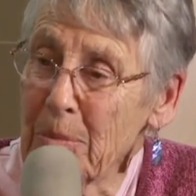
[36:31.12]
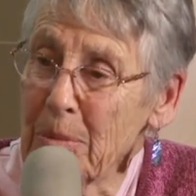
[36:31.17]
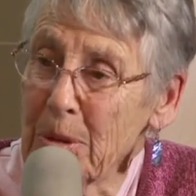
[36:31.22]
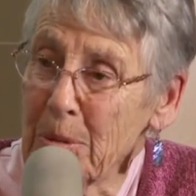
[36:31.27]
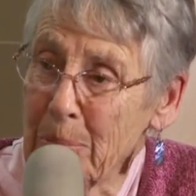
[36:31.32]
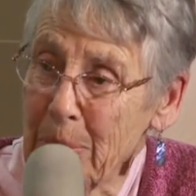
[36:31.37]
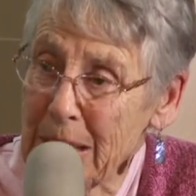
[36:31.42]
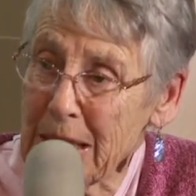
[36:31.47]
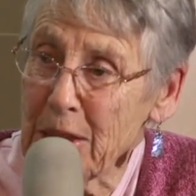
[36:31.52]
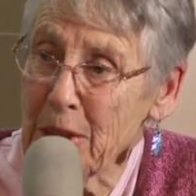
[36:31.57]

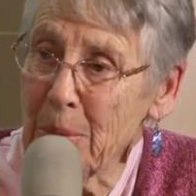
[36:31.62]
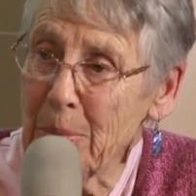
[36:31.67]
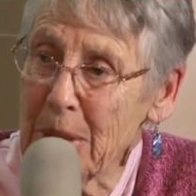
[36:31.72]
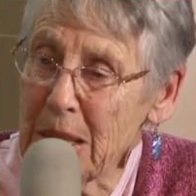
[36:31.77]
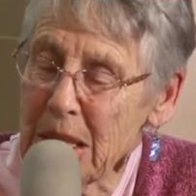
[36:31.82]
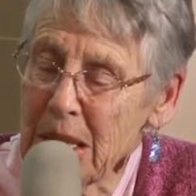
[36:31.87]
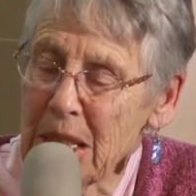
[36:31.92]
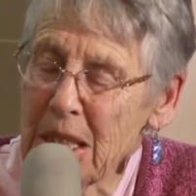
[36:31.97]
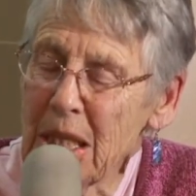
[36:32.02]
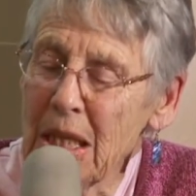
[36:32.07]

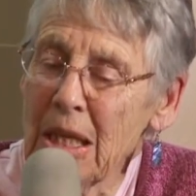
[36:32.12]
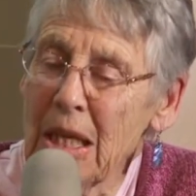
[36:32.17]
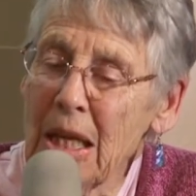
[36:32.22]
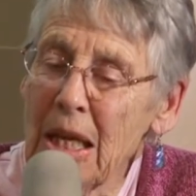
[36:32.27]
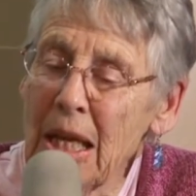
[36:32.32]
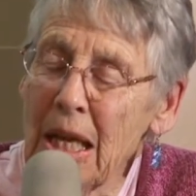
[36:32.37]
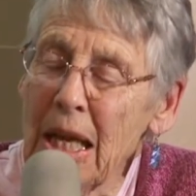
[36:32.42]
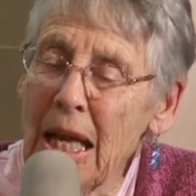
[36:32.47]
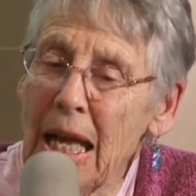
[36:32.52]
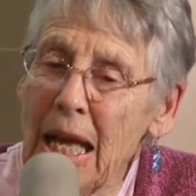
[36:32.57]
specimens.
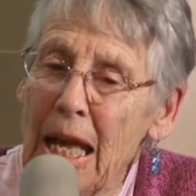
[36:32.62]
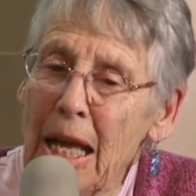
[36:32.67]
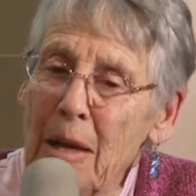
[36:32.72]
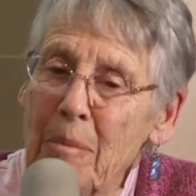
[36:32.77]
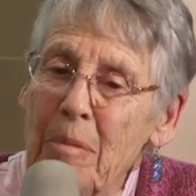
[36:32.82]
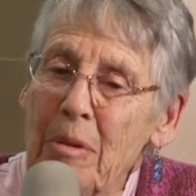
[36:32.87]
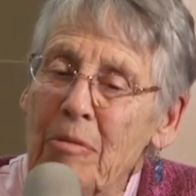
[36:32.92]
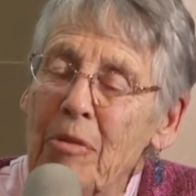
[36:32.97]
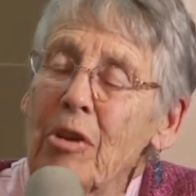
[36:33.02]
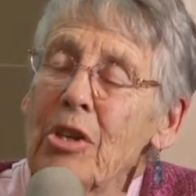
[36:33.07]

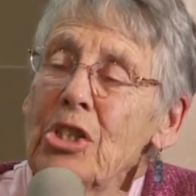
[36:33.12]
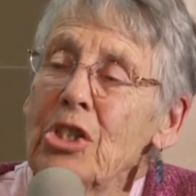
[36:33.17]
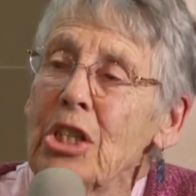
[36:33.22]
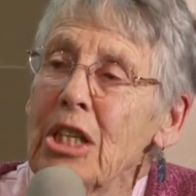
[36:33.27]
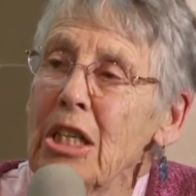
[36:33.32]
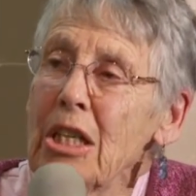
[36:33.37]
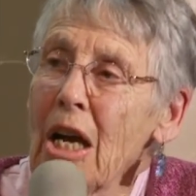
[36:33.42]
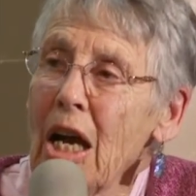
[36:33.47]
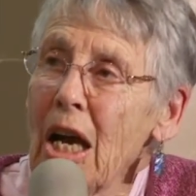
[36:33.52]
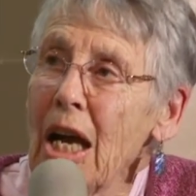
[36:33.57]
And before
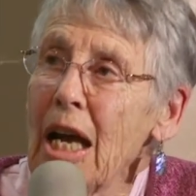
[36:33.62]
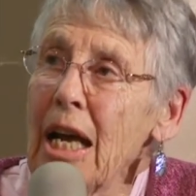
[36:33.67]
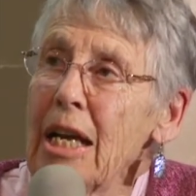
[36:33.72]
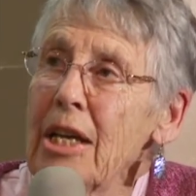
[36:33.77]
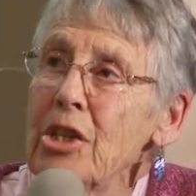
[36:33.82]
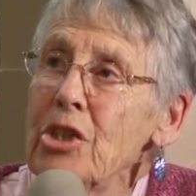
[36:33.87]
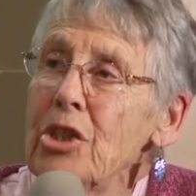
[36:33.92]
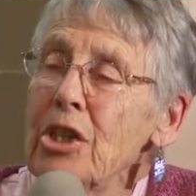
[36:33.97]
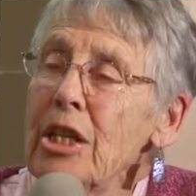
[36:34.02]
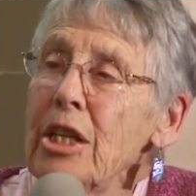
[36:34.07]
she
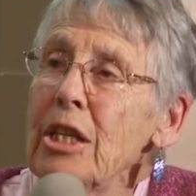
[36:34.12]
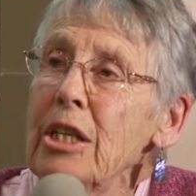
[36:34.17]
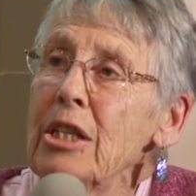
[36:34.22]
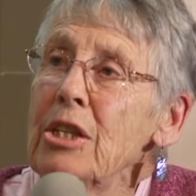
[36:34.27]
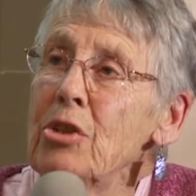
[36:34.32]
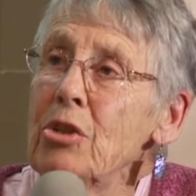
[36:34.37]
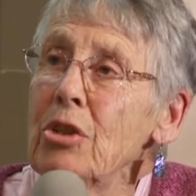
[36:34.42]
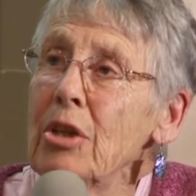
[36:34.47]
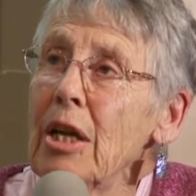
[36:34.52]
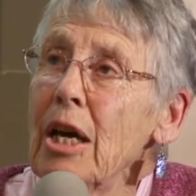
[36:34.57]
died, she,
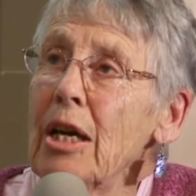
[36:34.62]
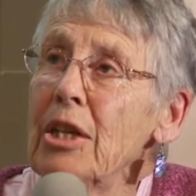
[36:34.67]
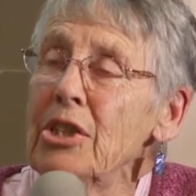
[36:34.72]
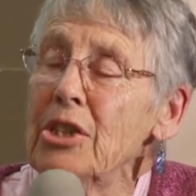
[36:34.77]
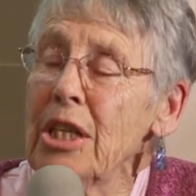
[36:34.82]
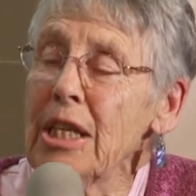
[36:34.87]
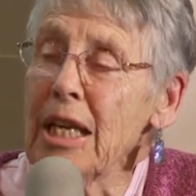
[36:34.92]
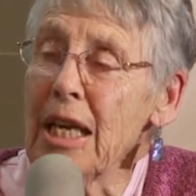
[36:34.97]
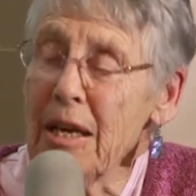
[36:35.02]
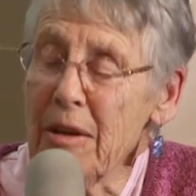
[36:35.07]
uh,
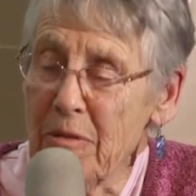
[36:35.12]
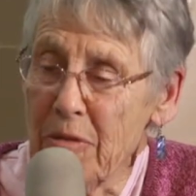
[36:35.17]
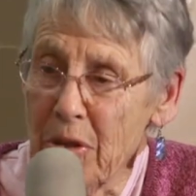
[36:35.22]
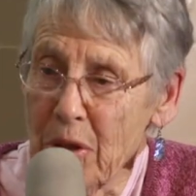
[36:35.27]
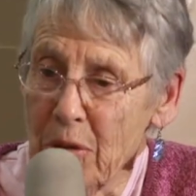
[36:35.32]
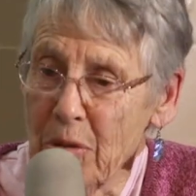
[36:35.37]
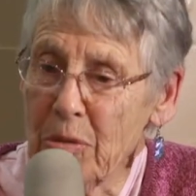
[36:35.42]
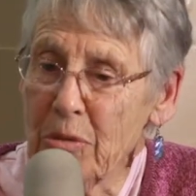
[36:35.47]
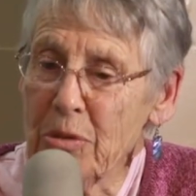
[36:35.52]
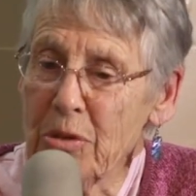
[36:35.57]
she gave
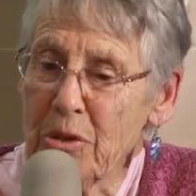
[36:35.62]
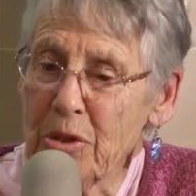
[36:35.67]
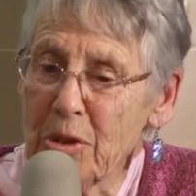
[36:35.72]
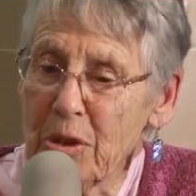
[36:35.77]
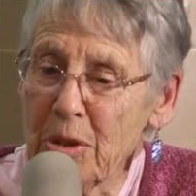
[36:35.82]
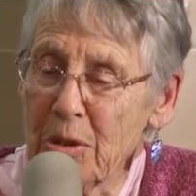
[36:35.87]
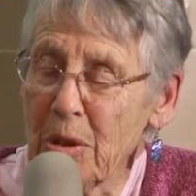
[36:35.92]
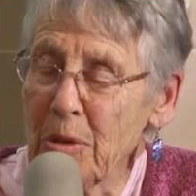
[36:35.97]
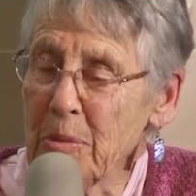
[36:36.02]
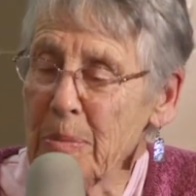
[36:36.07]

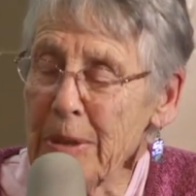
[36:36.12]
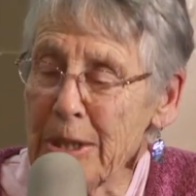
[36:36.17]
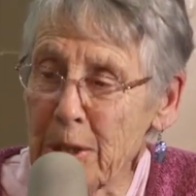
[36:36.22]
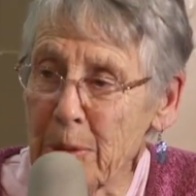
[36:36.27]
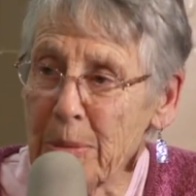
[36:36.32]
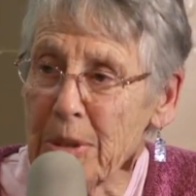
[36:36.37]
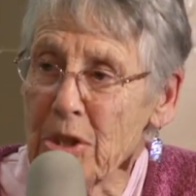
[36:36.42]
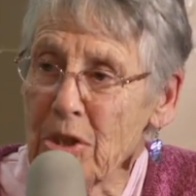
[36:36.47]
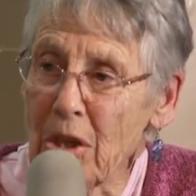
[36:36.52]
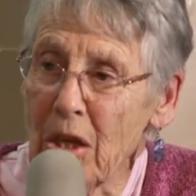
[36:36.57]
those
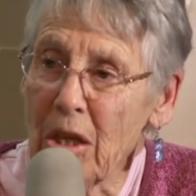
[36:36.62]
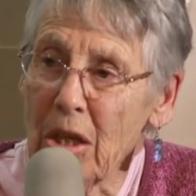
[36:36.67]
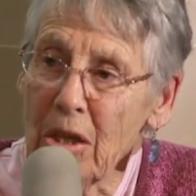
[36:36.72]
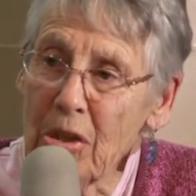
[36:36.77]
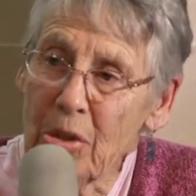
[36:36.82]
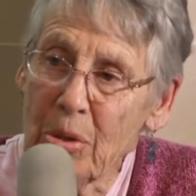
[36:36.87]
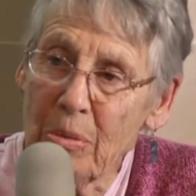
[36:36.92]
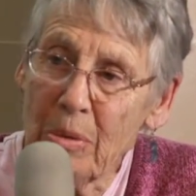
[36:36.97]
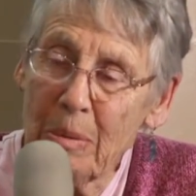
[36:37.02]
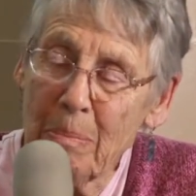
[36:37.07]
specimens all
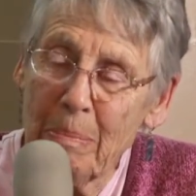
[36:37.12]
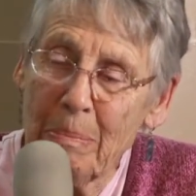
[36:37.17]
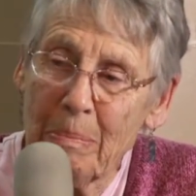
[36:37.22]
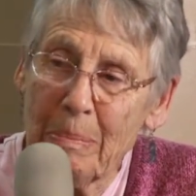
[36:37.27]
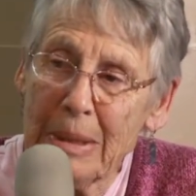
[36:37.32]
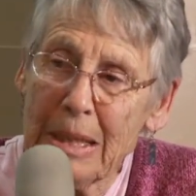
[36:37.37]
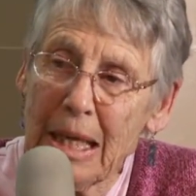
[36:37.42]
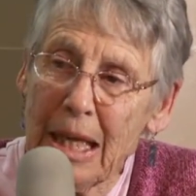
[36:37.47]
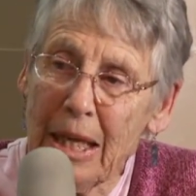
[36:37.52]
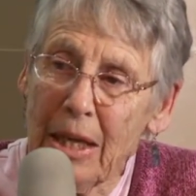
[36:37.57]
to a
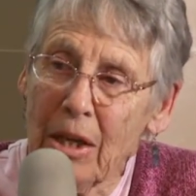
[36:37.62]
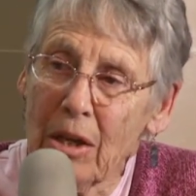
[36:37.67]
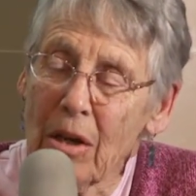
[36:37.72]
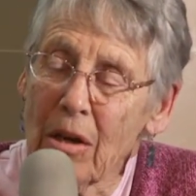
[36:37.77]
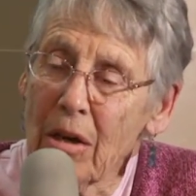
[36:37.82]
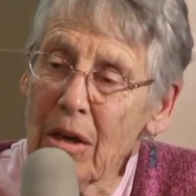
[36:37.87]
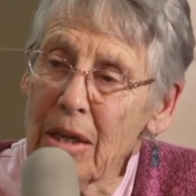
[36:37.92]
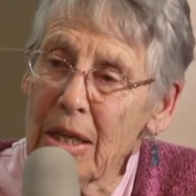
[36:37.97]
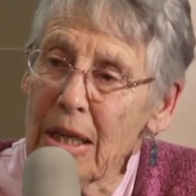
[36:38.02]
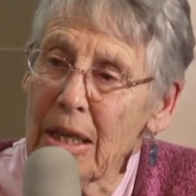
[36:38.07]
botanic
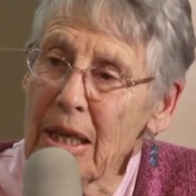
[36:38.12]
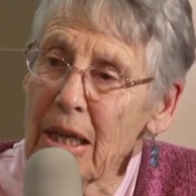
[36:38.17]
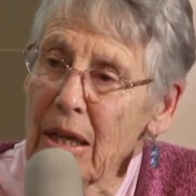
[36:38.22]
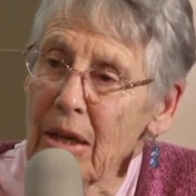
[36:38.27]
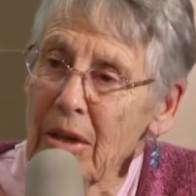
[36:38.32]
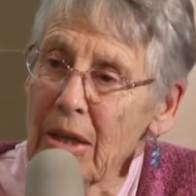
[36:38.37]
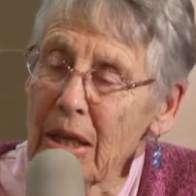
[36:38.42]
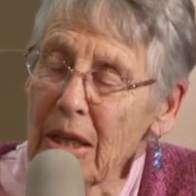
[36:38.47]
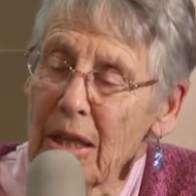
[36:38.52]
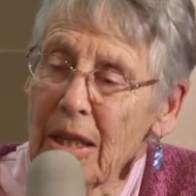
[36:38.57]
garden
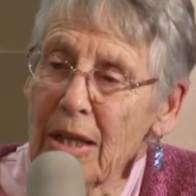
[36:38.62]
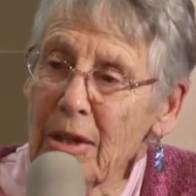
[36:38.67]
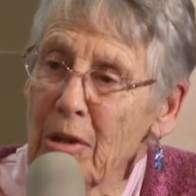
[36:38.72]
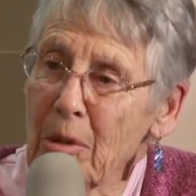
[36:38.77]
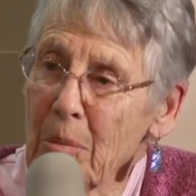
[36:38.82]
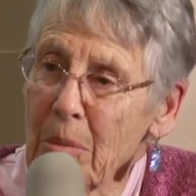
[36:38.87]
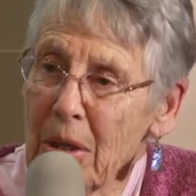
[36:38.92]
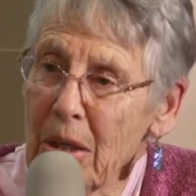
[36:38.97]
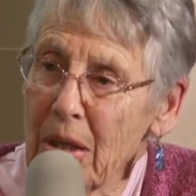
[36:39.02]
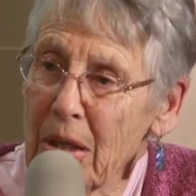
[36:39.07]
down in
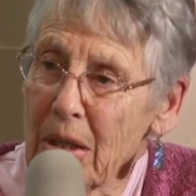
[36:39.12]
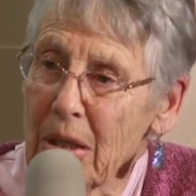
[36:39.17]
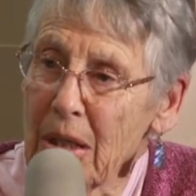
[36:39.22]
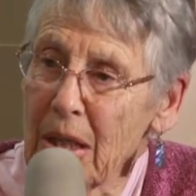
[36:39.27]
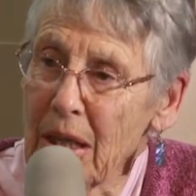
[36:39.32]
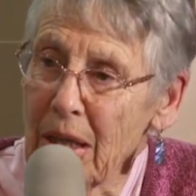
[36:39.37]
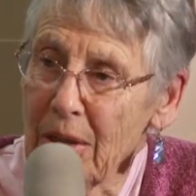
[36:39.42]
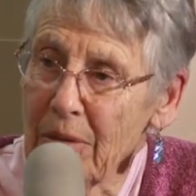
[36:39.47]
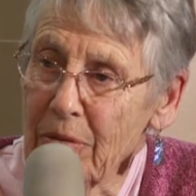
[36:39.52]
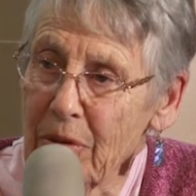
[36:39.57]
Claremont,
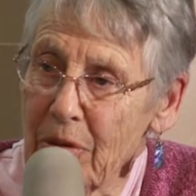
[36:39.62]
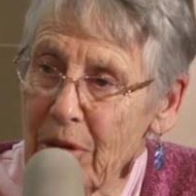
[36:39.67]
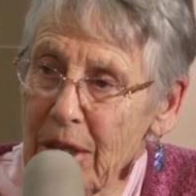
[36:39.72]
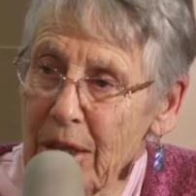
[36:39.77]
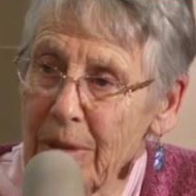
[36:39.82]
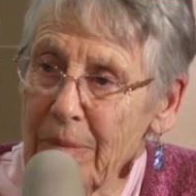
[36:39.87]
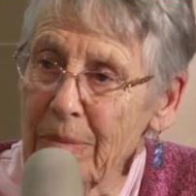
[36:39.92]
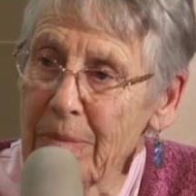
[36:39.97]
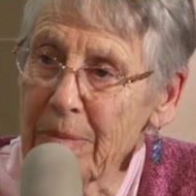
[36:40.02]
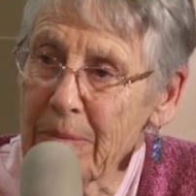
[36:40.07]

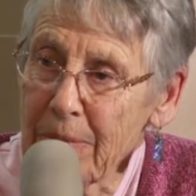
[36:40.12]
California.